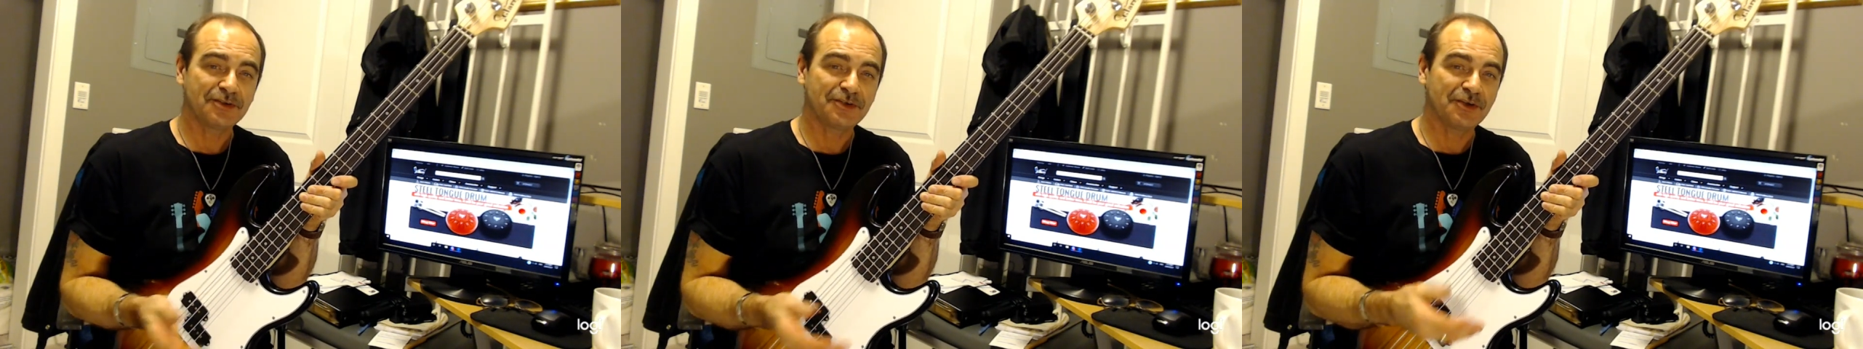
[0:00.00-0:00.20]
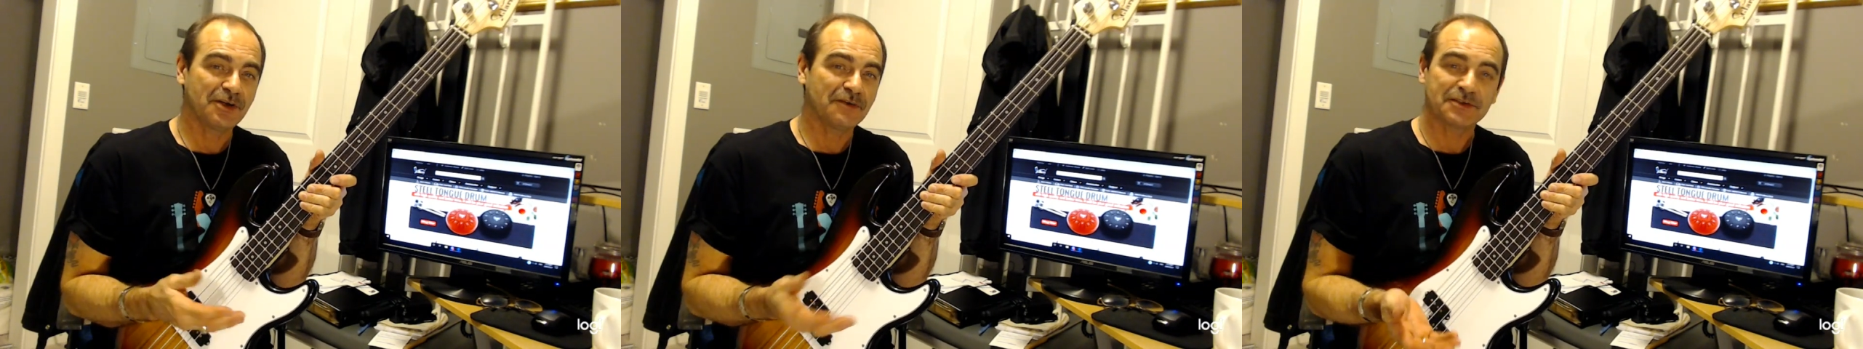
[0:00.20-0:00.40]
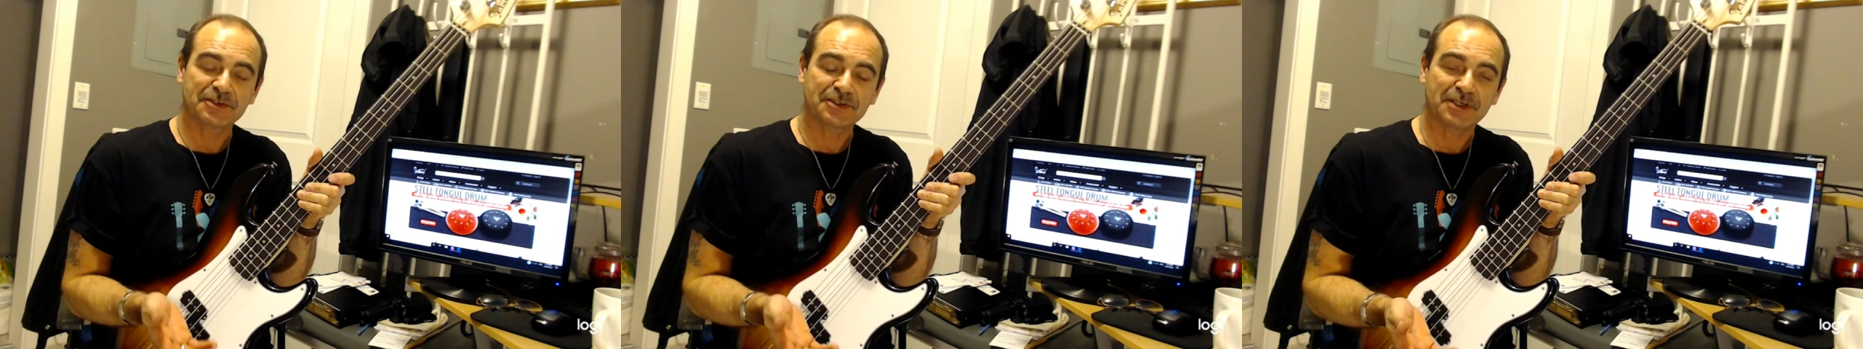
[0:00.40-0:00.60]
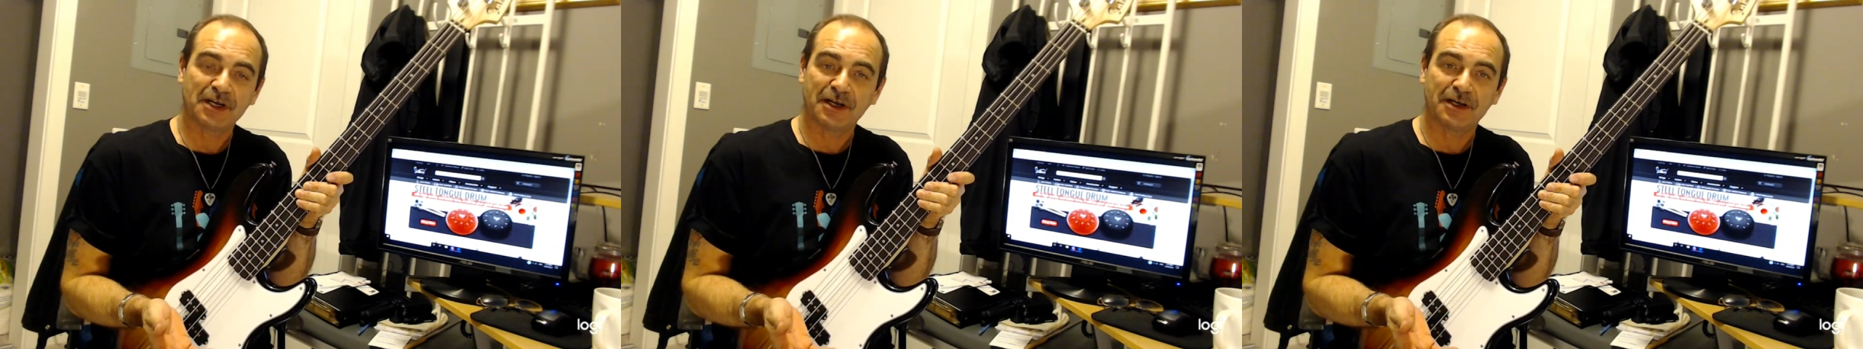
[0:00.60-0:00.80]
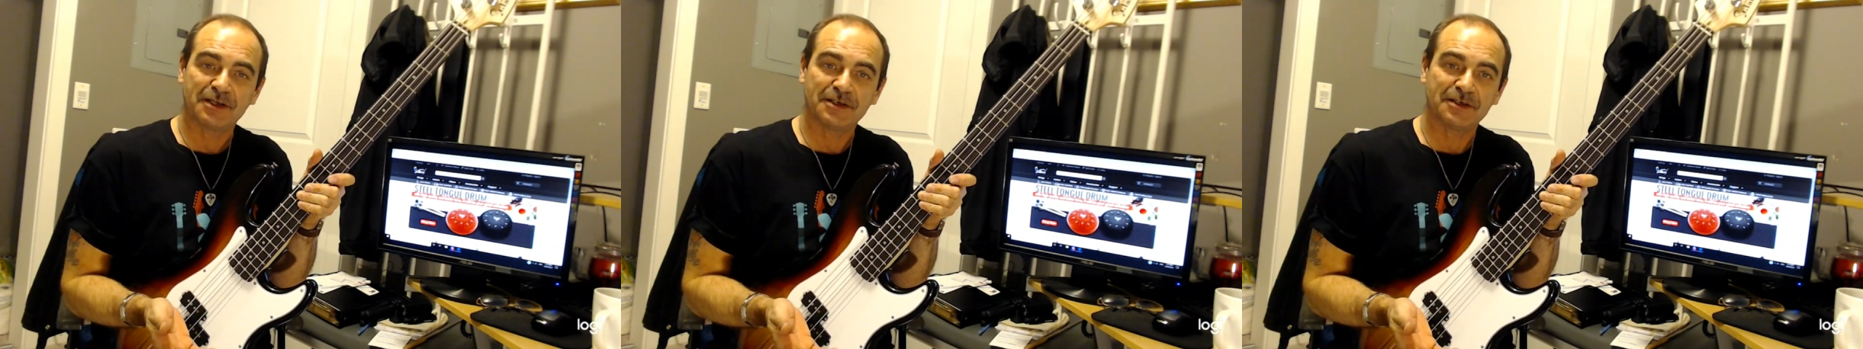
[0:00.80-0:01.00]
you have a
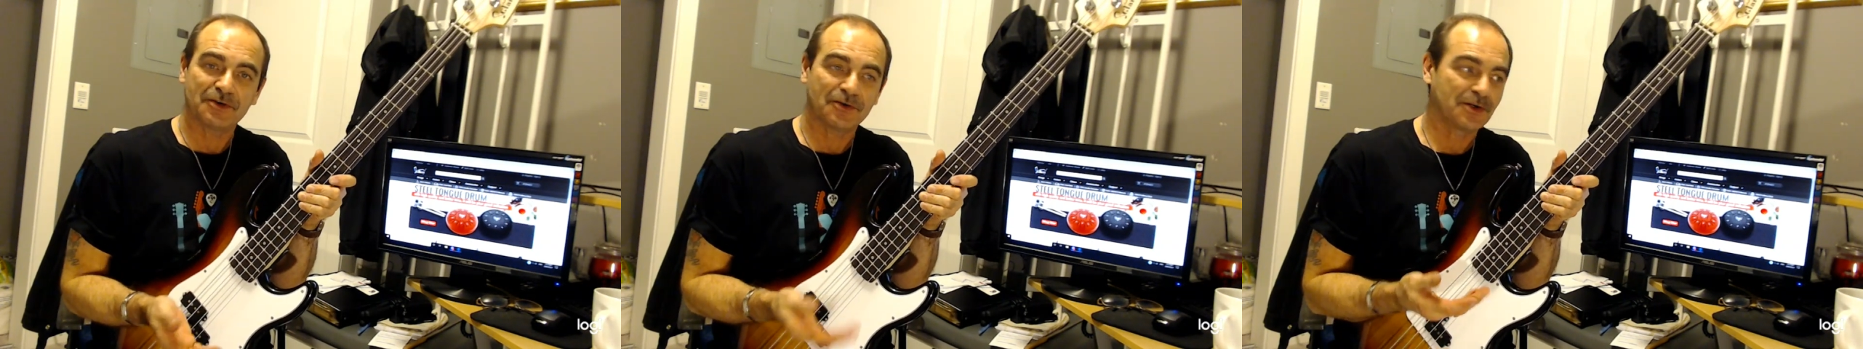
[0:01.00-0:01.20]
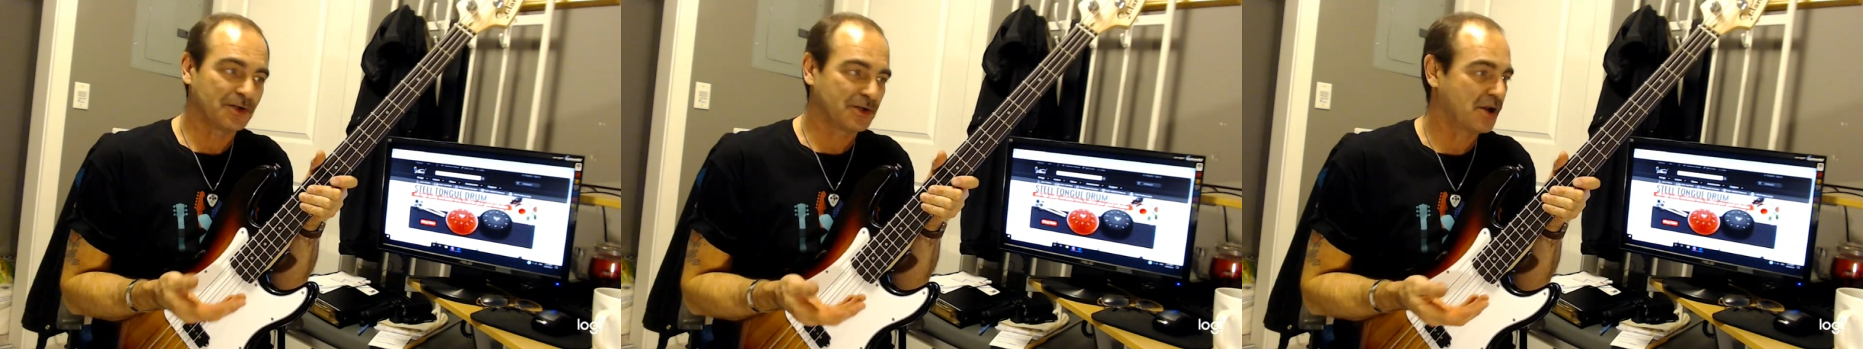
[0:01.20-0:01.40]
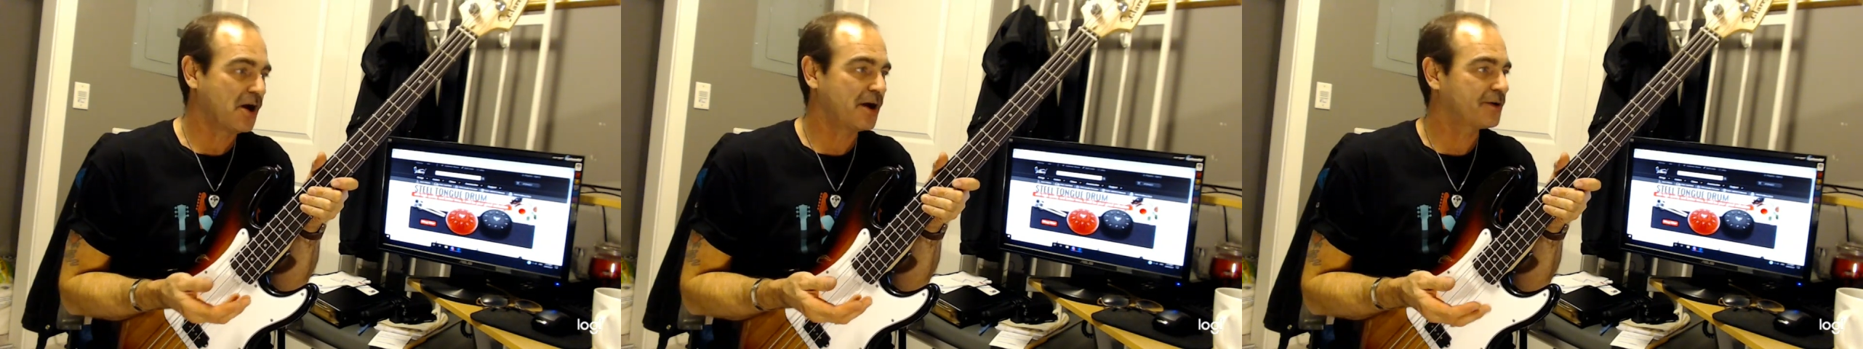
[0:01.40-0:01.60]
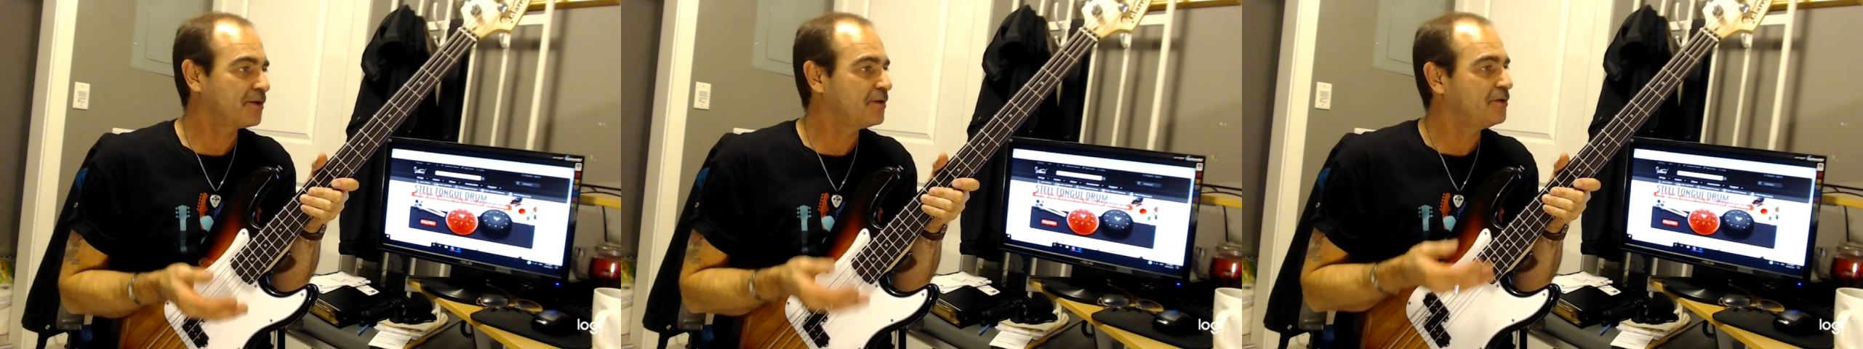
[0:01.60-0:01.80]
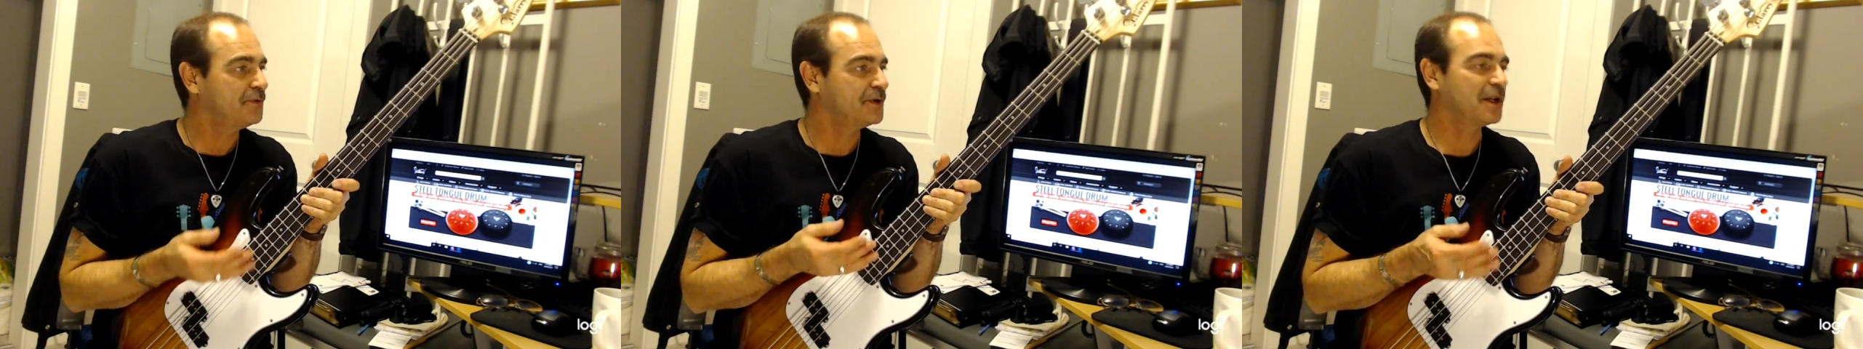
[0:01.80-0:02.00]
son or a daughter
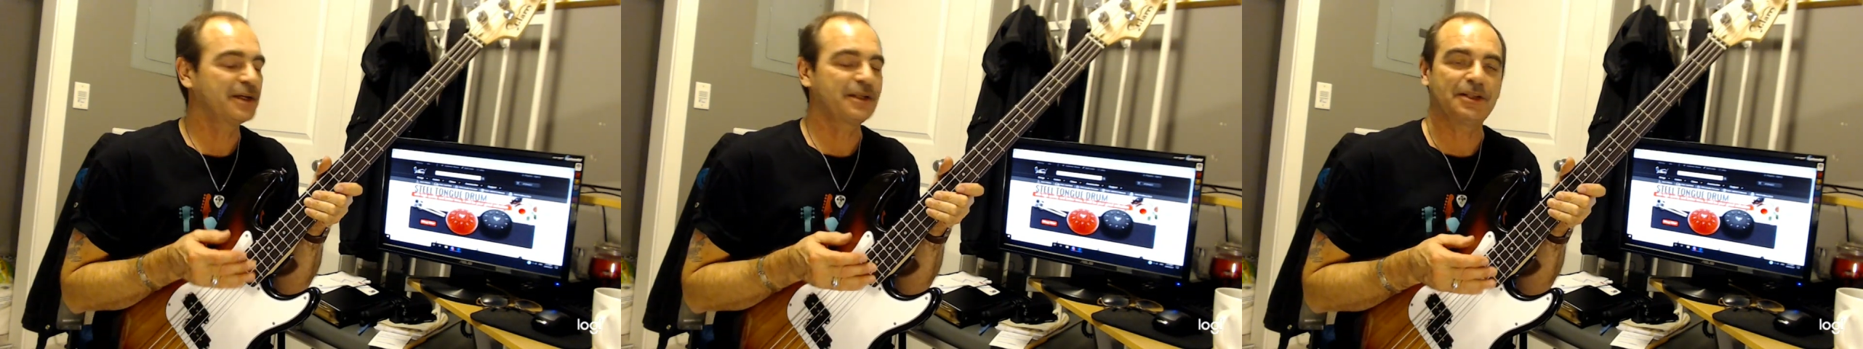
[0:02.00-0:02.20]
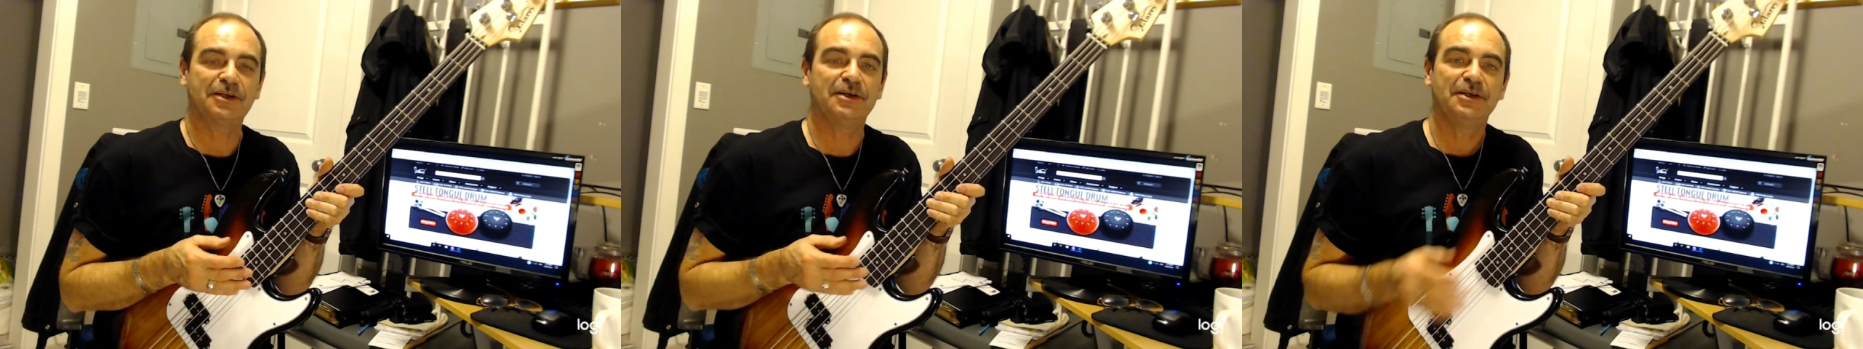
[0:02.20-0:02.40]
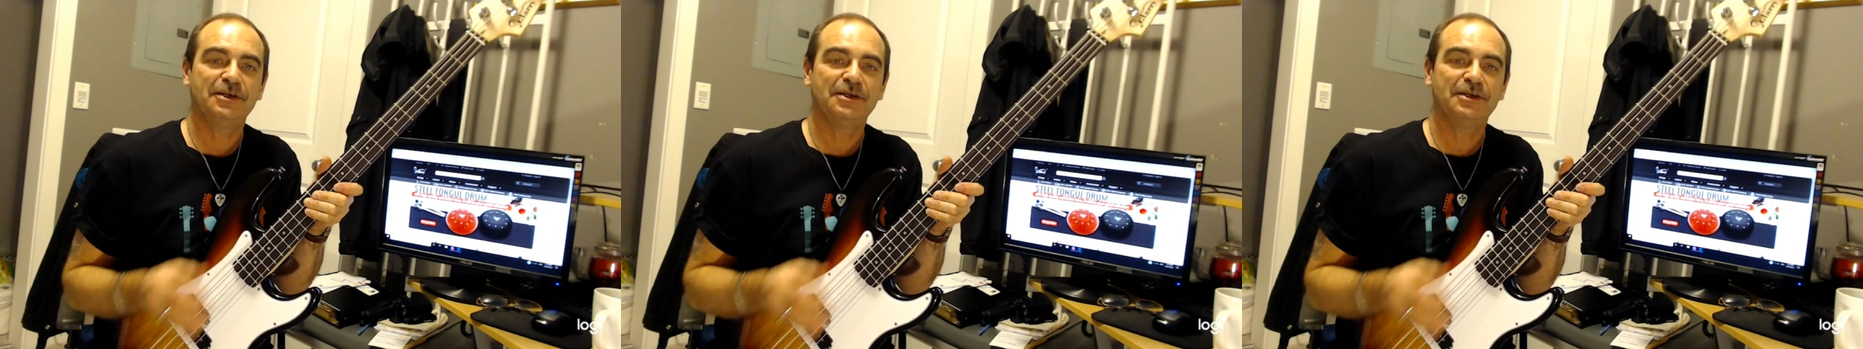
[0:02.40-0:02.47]
who would like to,